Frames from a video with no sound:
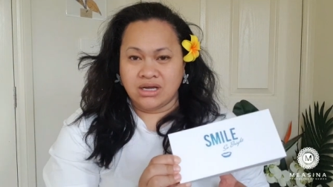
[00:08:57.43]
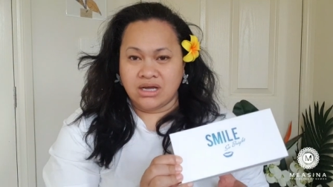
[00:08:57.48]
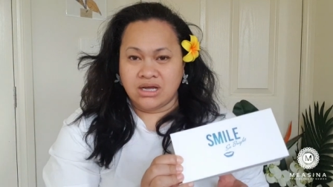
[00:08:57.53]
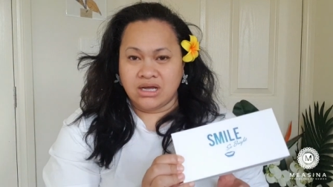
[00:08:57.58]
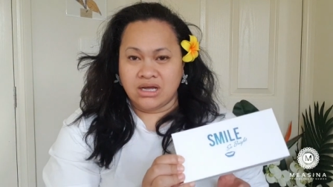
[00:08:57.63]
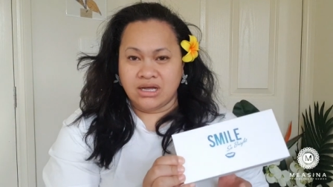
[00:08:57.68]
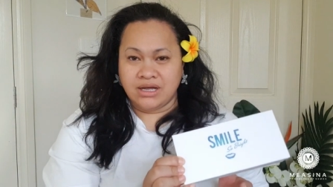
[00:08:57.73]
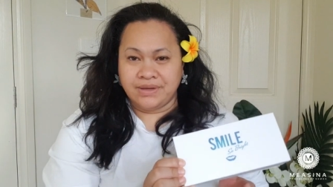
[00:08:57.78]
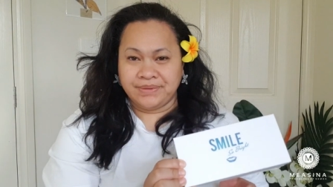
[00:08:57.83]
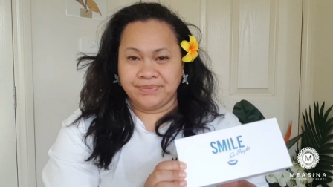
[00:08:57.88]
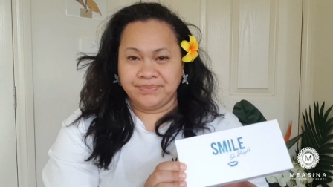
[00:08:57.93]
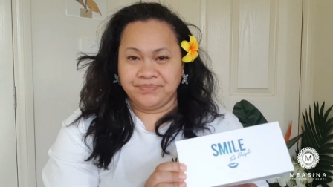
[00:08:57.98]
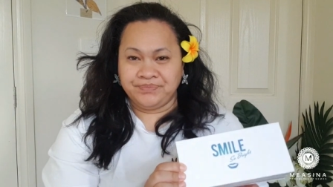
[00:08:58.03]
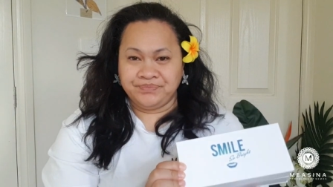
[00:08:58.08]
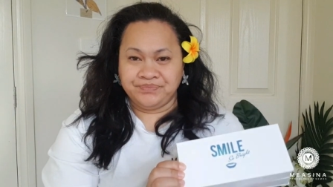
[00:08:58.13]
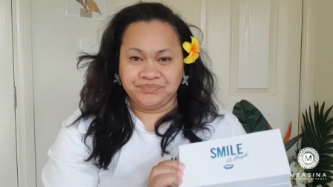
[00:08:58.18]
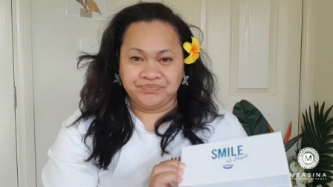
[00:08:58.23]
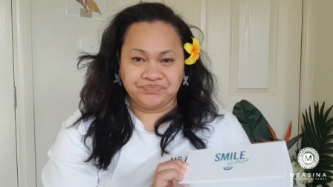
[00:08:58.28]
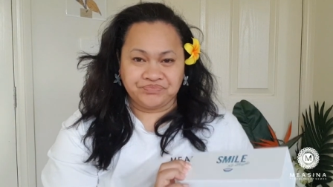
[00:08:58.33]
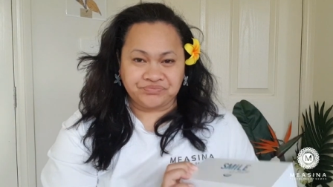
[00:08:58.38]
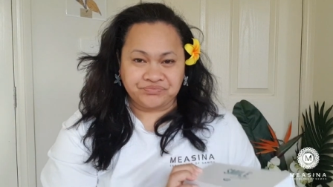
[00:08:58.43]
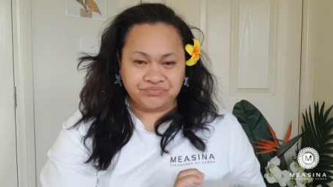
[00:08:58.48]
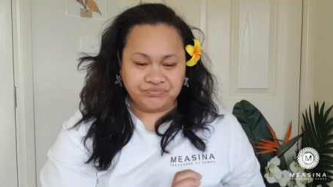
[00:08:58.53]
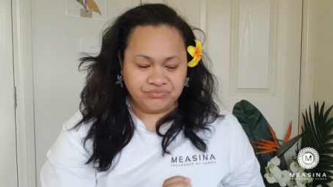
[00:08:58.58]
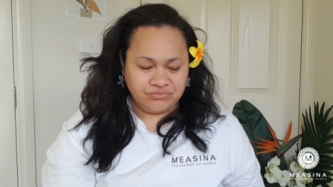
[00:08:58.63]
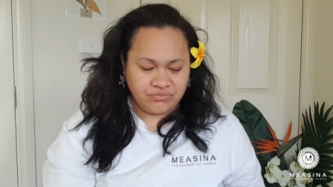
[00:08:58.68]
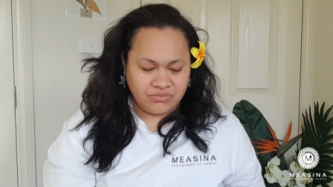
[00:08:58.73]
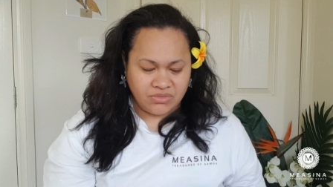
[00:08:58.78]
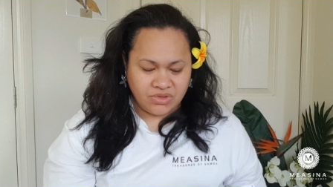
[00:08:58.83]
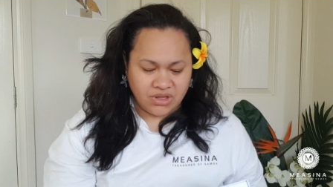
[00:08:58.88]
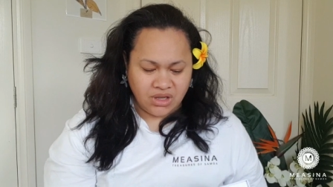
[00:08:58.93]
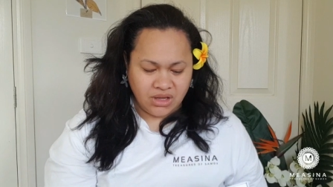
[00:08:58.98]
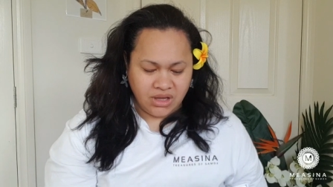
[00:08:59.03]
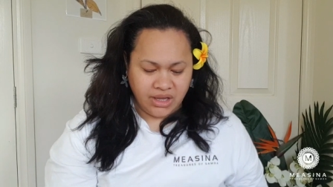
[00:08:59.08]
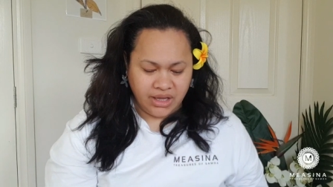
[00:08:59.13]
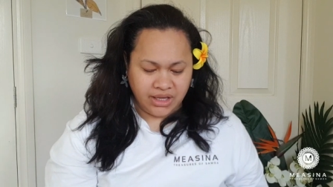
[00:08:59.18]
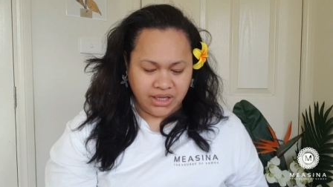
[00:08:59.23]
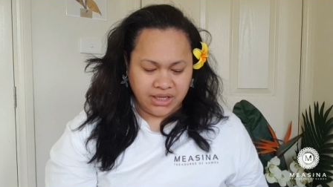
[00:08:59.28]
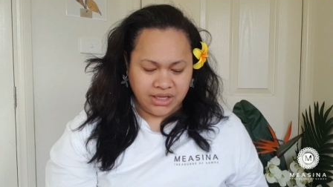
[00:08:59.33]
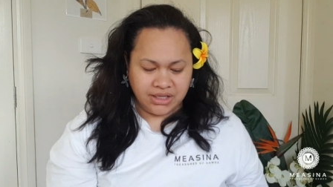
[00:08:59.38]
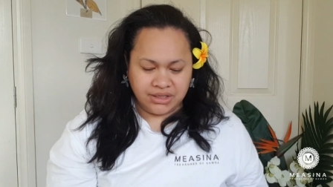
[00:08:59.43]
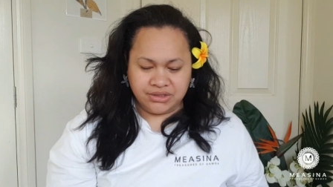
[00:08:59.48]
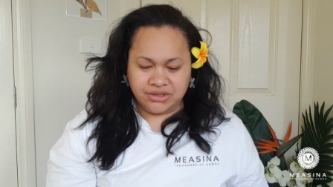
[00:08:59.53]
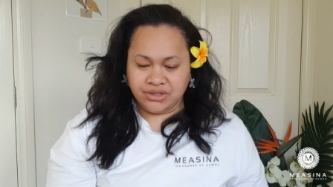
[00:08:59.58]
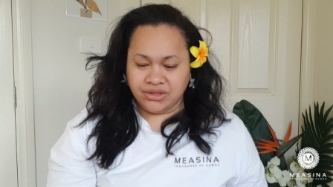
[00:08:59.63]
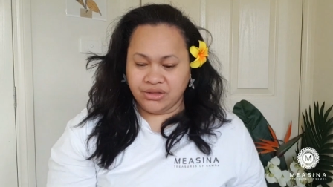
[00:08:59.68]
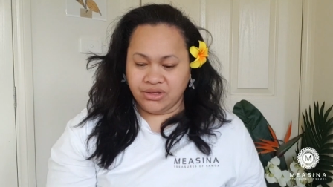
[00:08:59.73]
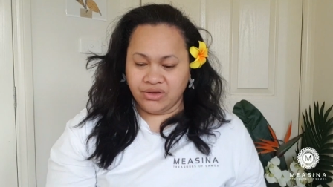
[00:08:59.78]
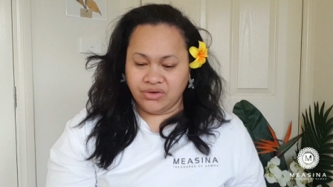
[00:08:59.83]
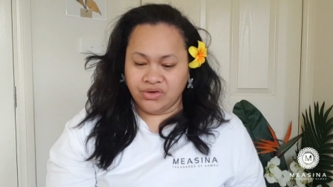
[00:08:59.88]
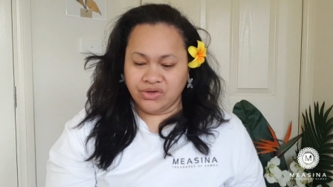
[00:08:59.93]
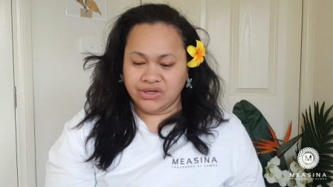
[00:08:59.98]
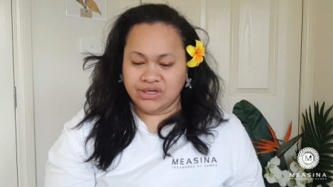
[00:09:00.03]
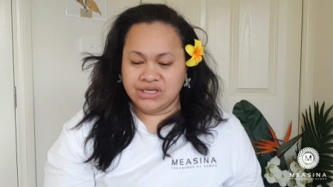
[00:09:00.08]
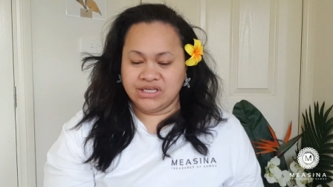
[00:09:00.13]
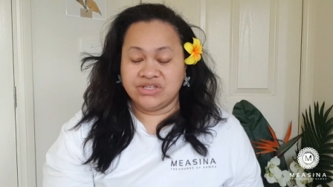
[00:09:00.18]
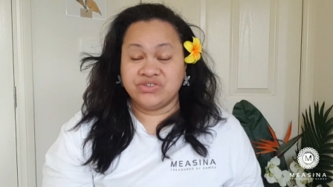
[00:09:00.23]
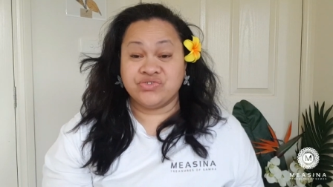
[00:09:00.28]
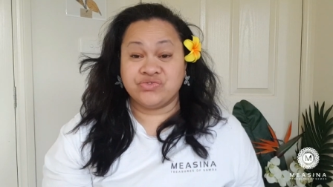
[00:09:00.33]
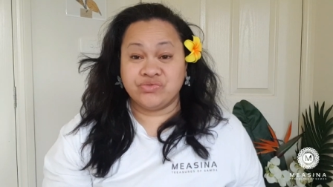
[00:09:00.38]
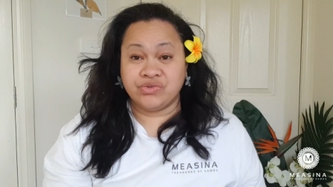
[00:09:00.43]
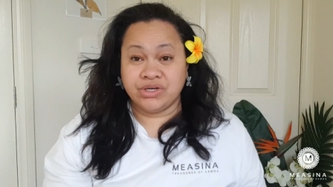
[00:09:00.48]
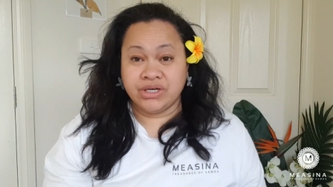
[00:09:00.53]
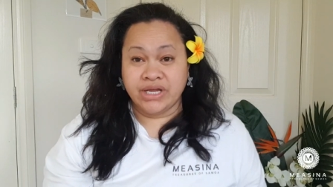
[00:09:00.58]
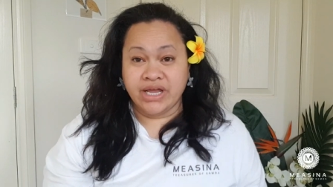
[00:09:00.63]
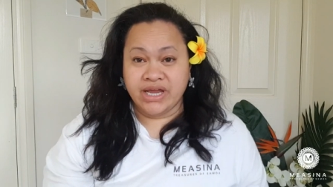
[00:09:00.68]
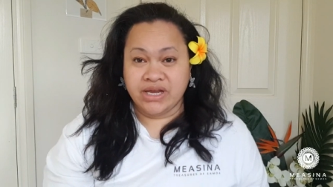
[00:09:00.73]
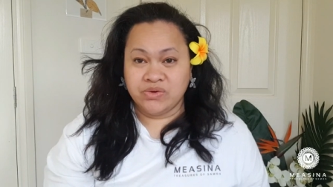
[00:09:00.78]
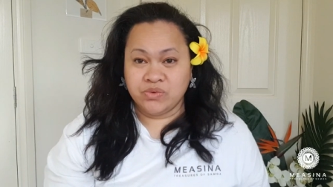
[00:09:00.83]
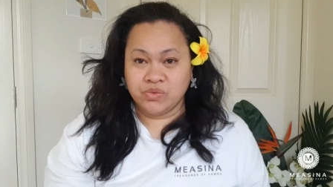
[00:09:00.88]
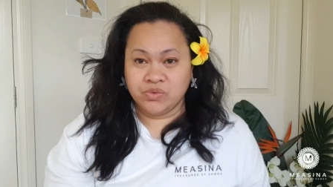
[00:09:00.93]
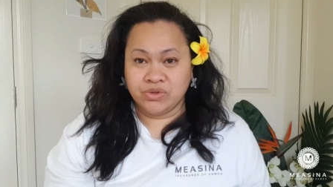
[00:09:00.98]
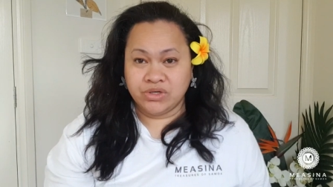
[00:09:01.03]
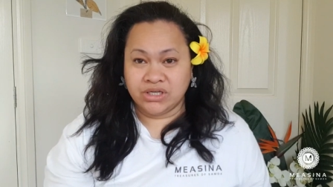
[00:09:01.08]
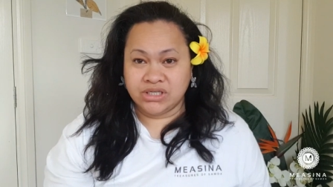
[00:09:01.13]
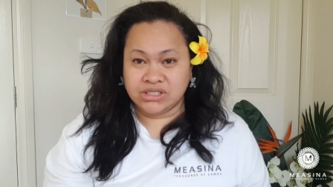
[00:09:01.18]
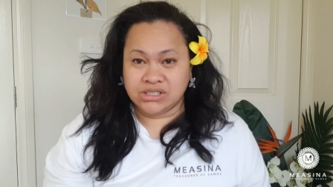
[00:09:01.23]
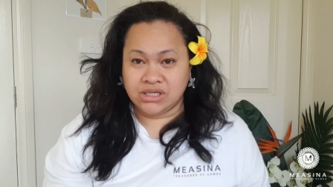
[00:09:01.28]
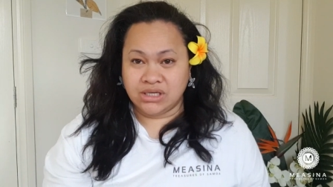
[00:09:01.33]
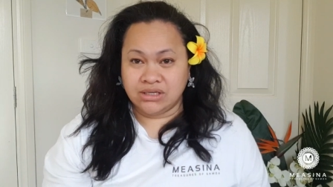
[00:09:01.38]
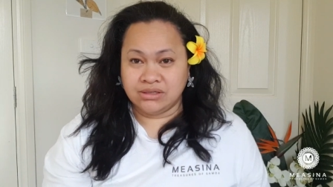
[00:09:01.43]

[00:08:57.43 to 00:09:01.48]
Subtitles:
and the owner is Renee Unasa.